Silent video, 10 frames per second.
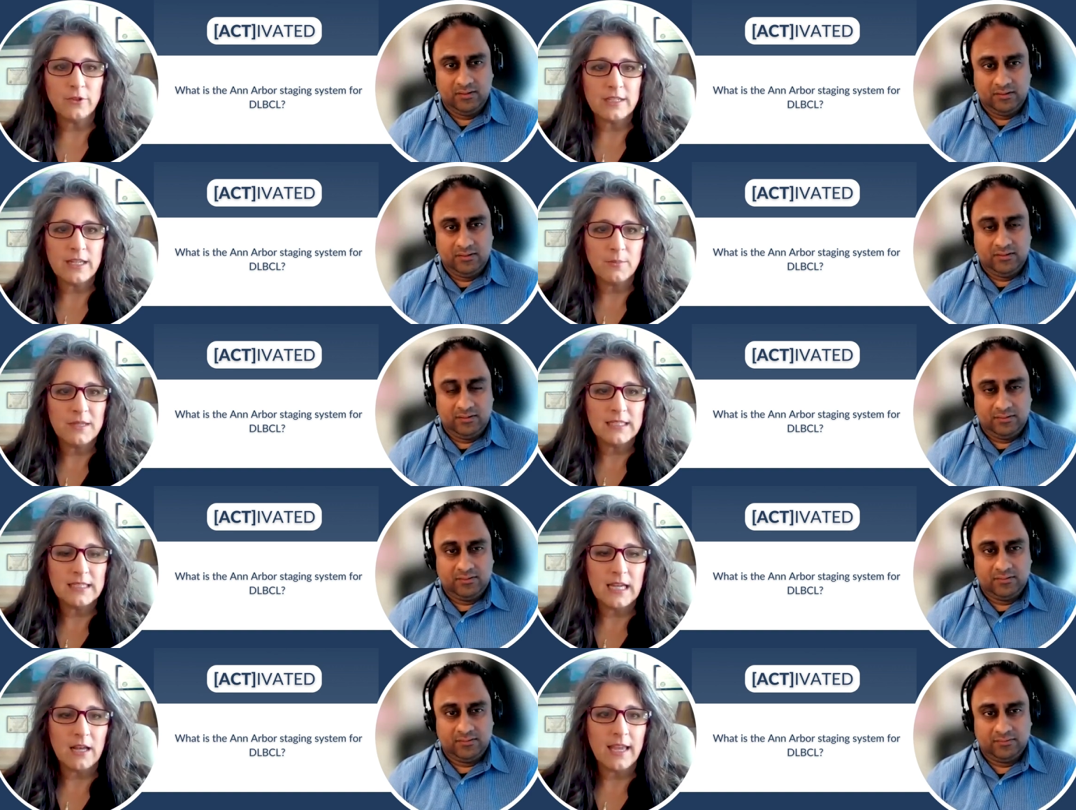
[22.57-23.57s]
Speaker 1: for
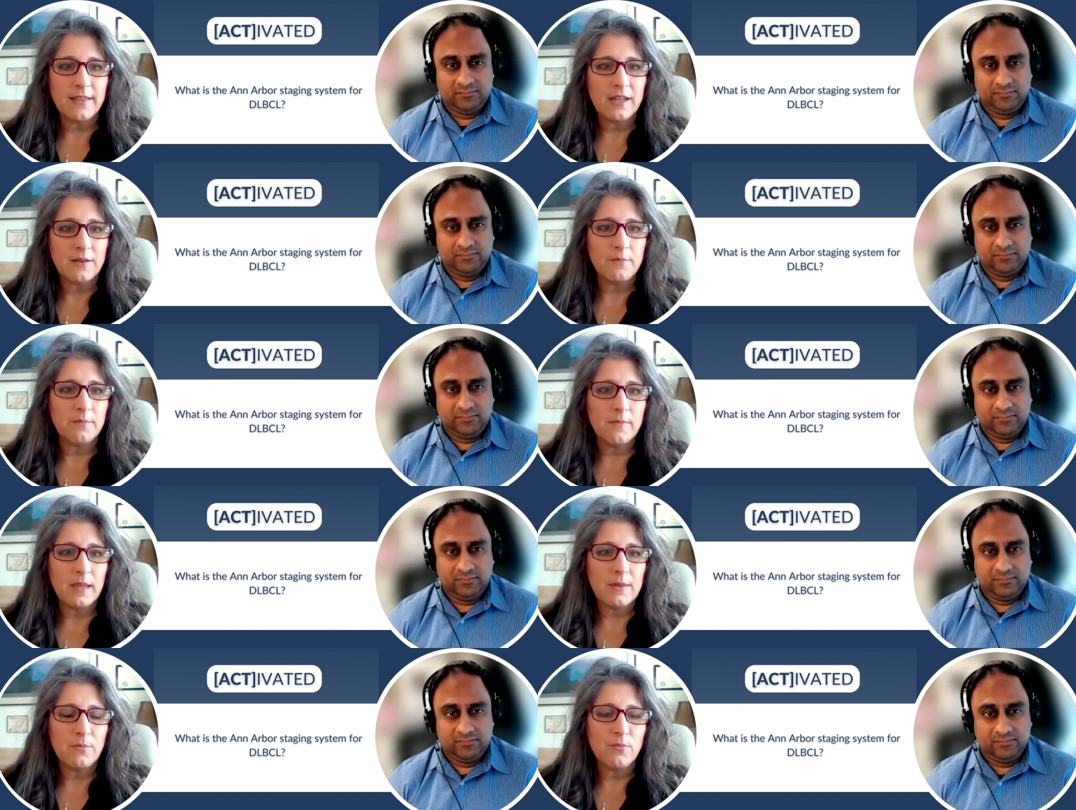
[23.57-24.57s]
DLBCL, and then
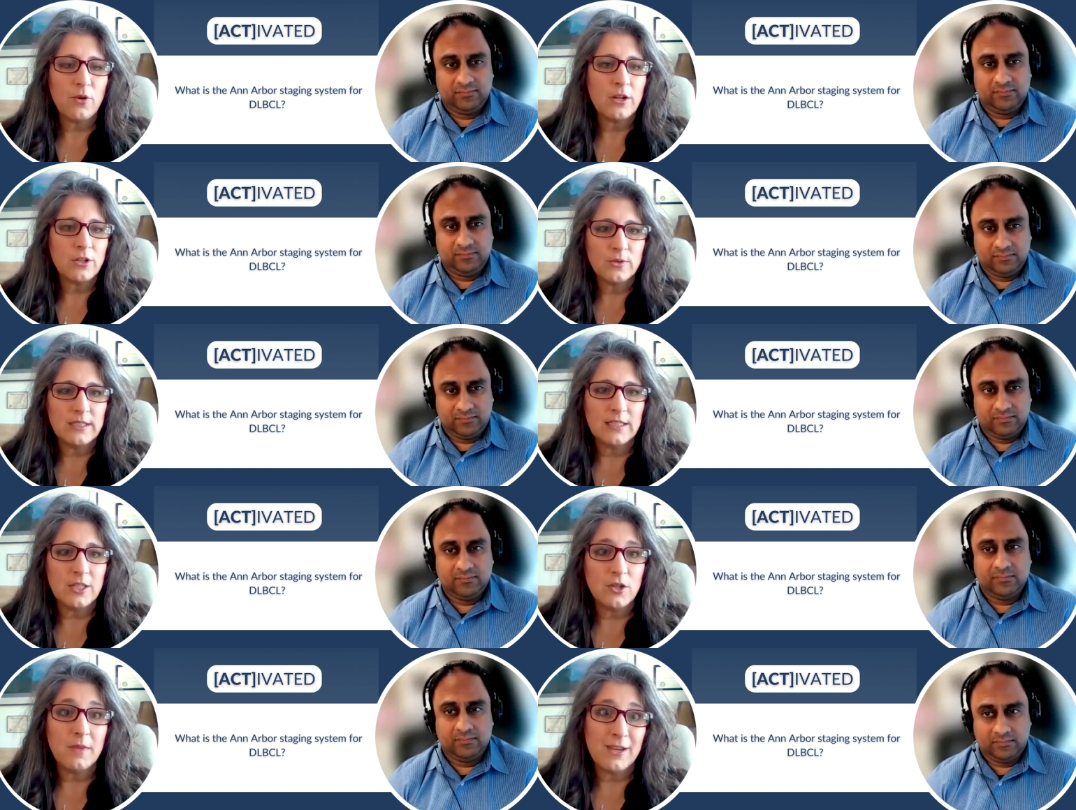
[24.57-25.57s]
maybe prognoses
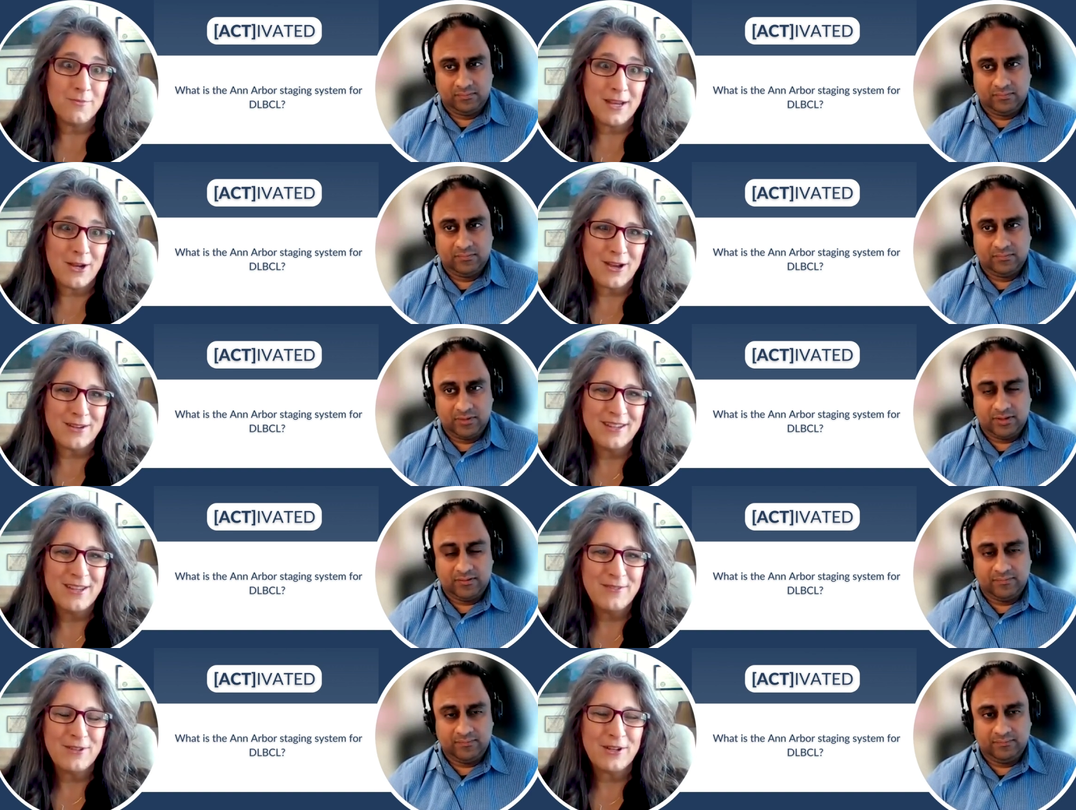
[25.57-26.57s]
that you may or may not yeah.
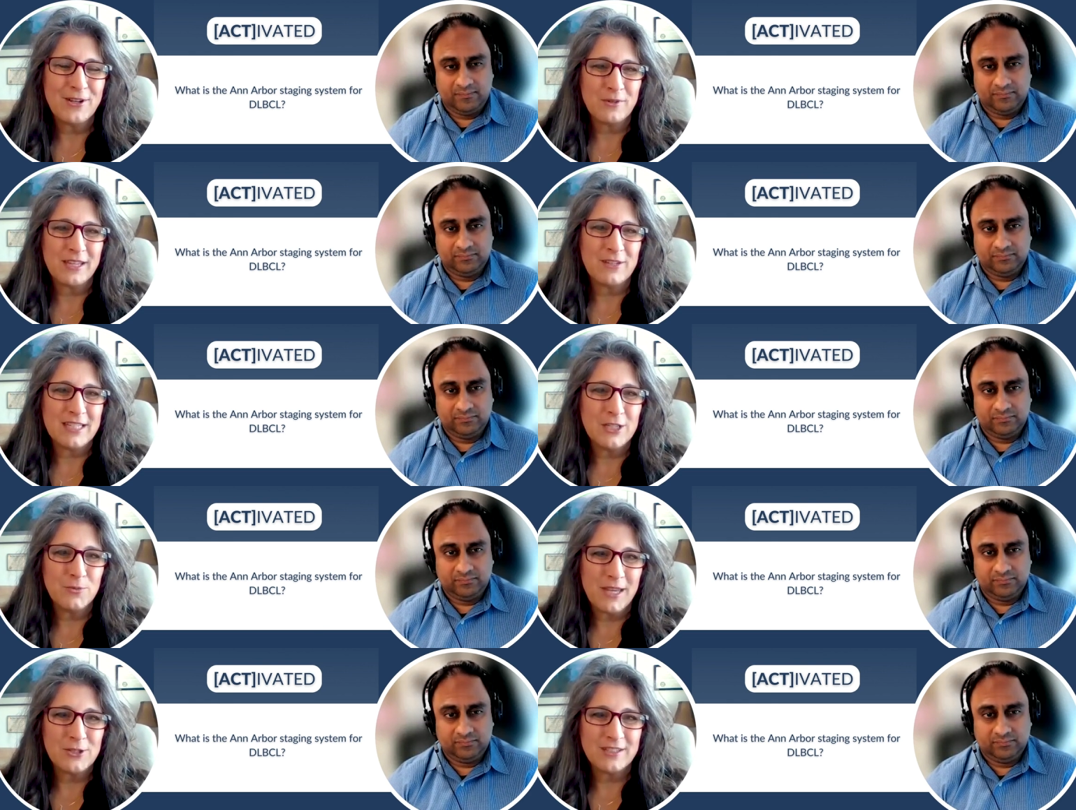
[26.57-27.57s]
feel comfortable giving to
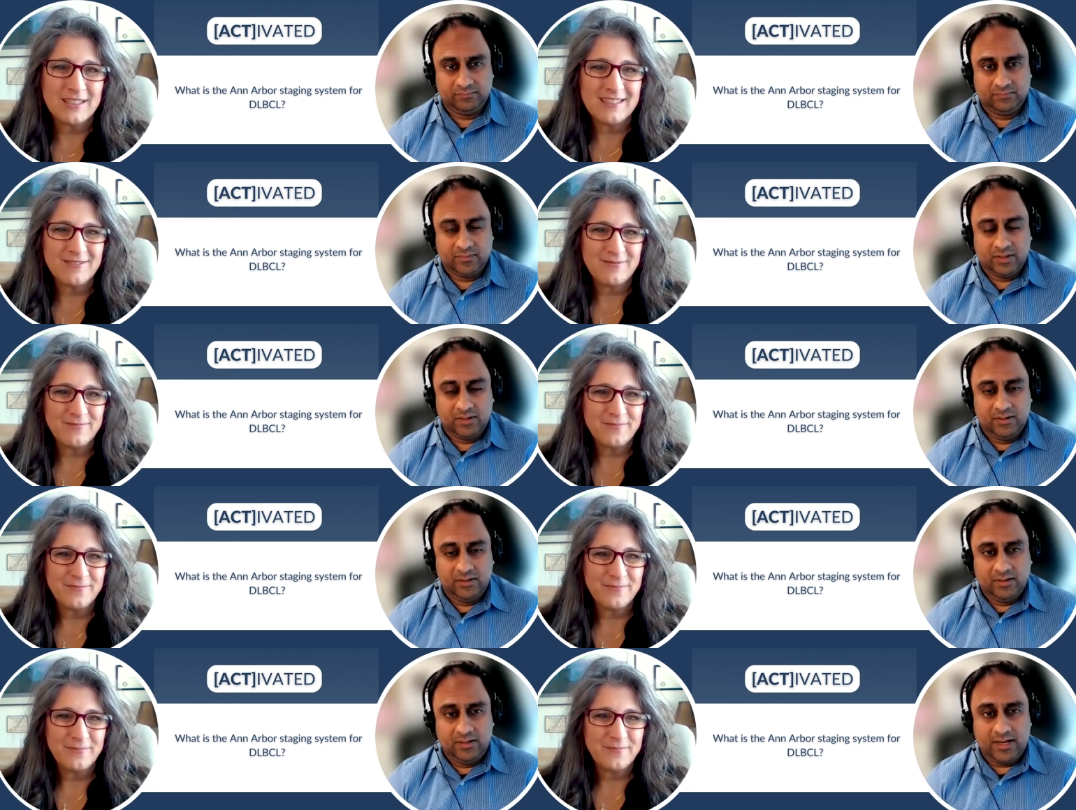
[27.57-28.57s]
each patient.
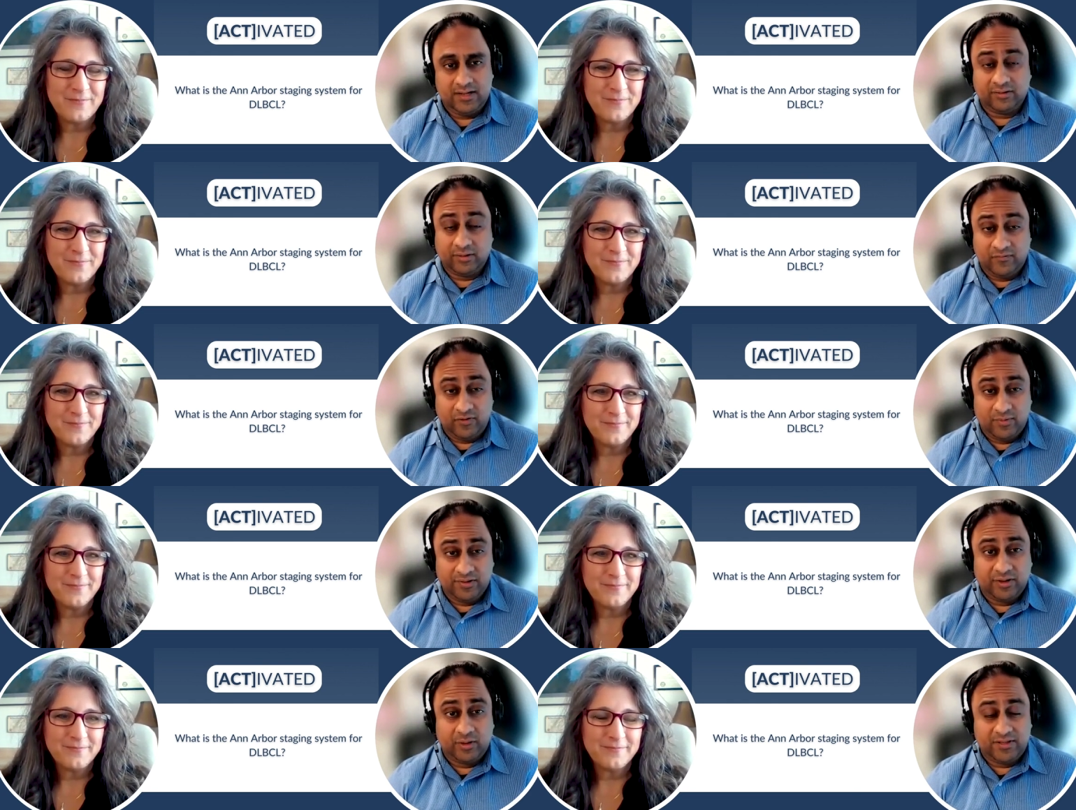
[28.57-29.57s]
Speaker 2: Yeah, so lymphoma is
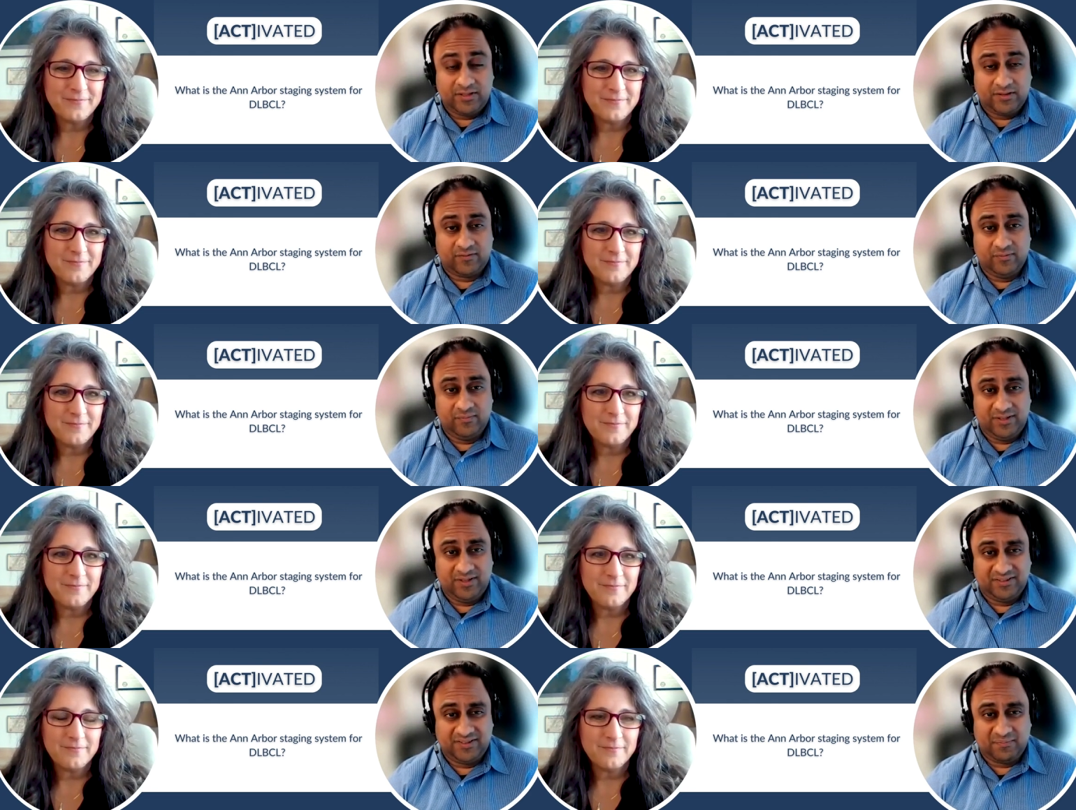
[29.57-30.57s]
a little bit different
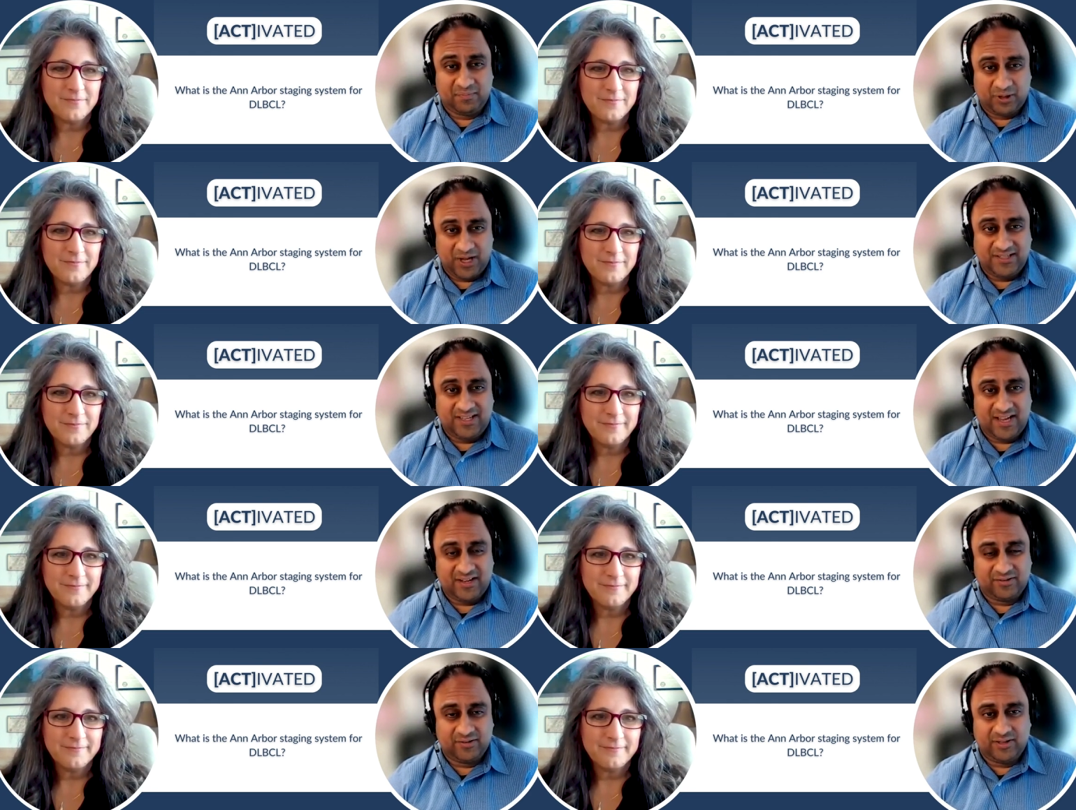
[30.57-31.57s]
because it's a blood
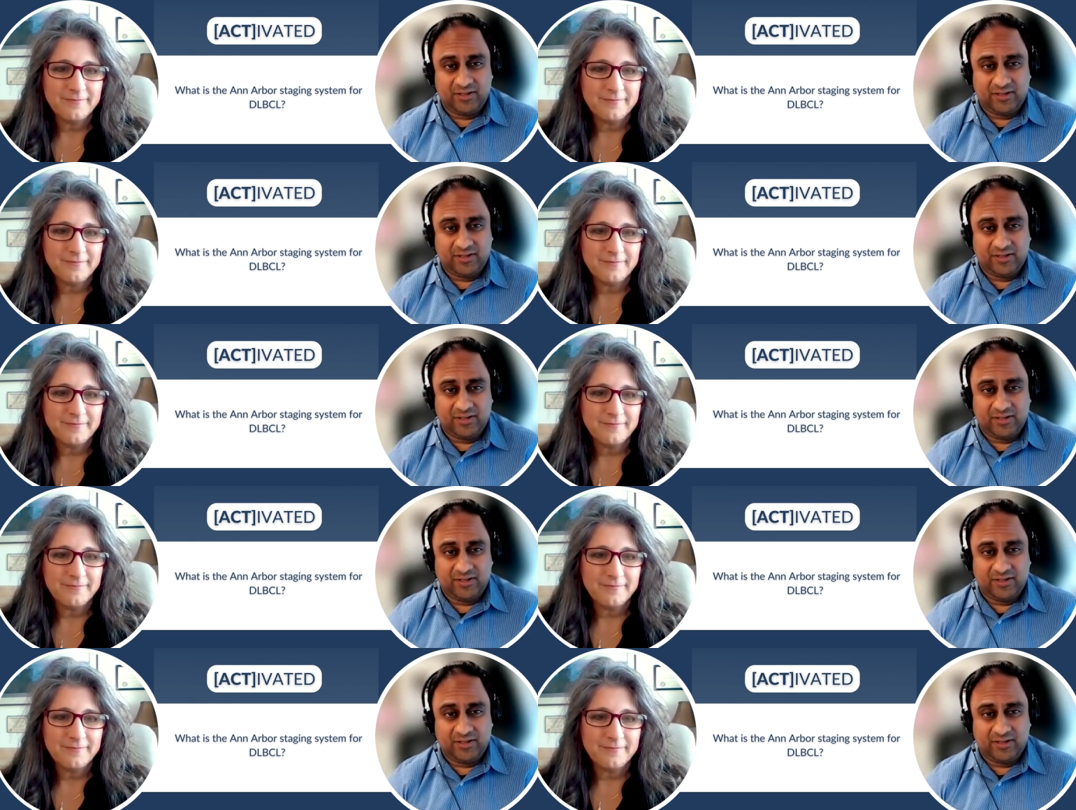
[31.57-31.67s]
cancer that